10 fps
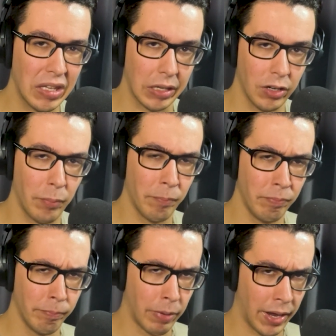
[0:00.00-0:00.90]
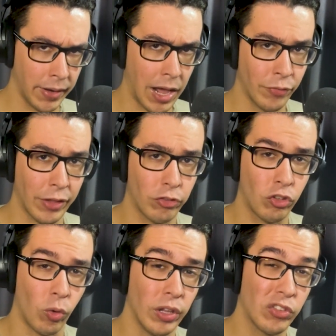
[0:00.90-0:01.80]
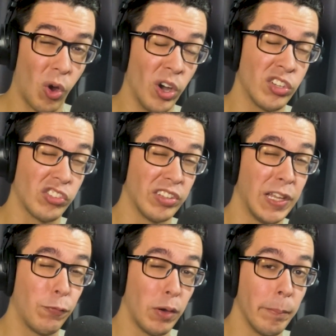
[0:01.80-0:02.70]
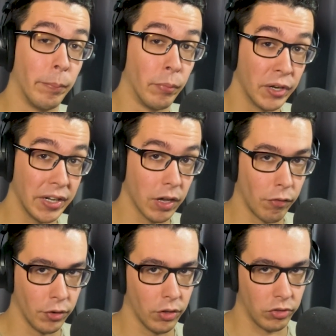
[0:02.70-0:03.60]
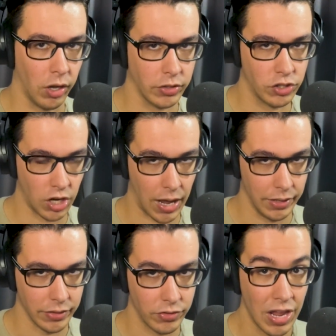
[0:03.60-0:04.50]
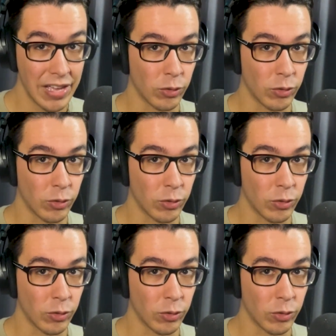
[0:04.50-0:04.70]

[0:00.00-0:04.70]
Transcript: clear by now that Soul Links are just a different breed of a Nuzlocke challenge.